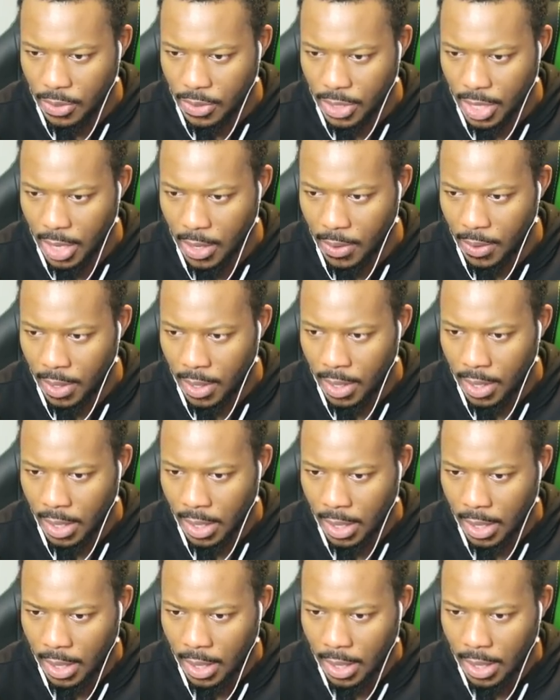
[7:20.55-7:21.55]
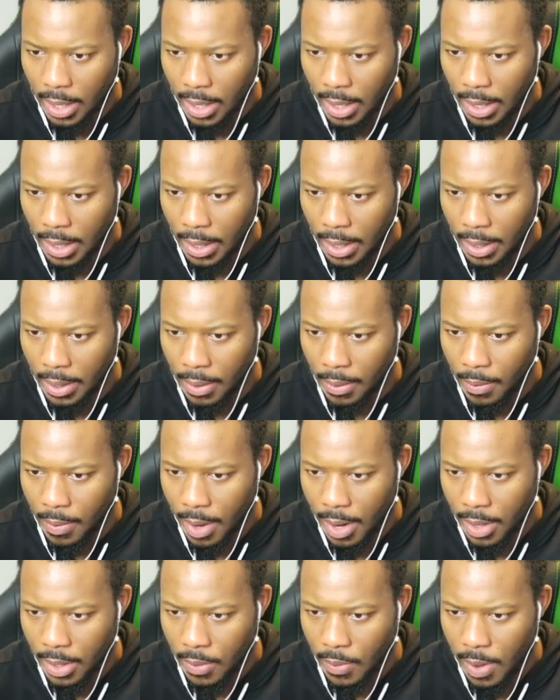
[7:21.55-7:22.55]
So uh,
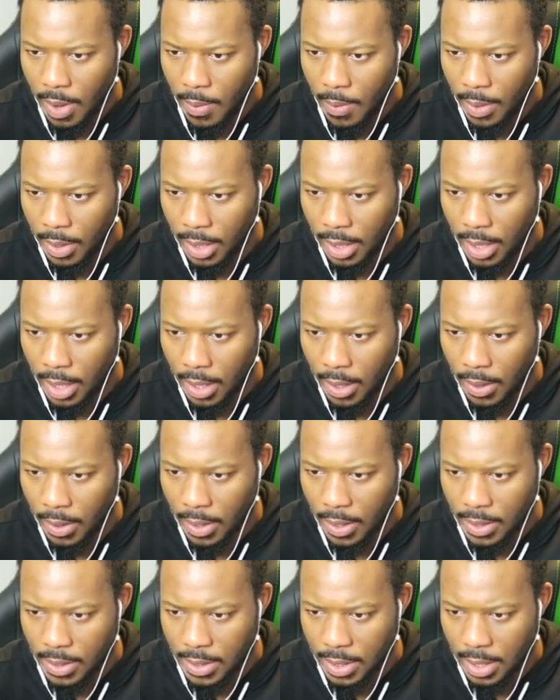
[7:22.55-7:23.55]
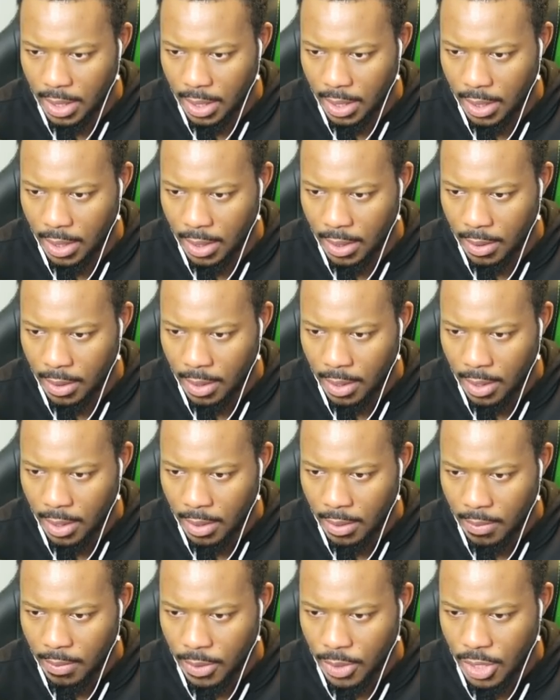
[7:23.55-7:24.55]
where do we want to go? There's like a
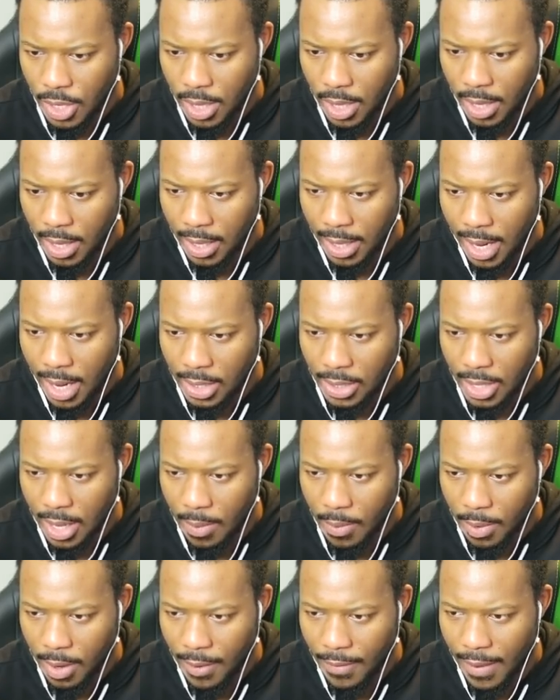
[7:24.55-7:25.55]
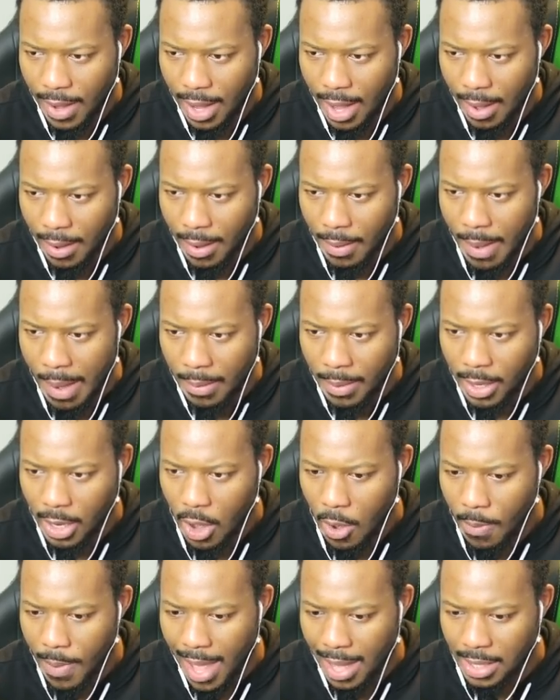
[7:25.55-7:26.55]
machine that can actually, I wonder if I, I'm gonna
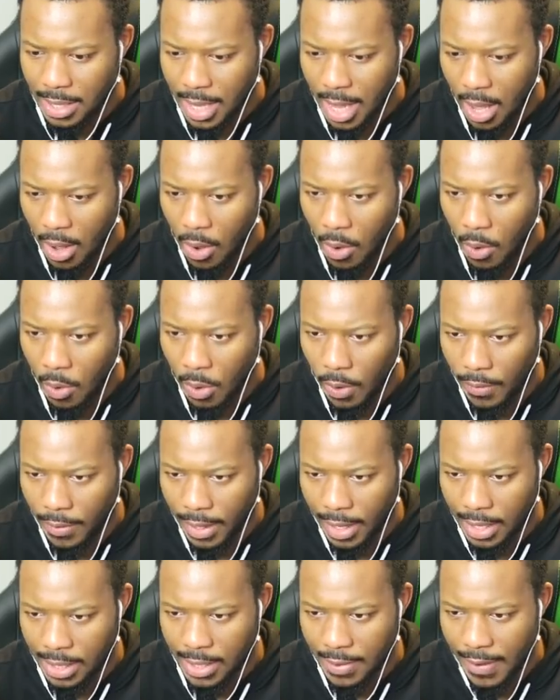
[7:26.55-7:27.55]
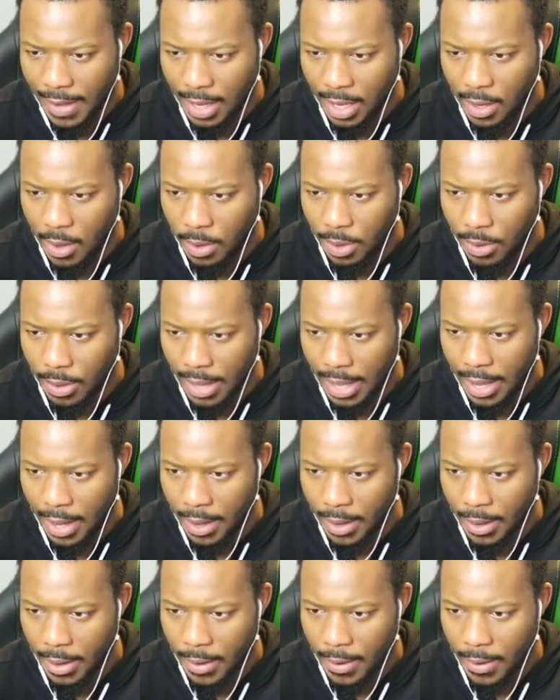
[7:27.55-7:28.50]
go back to that hole over there and see if I can go through there.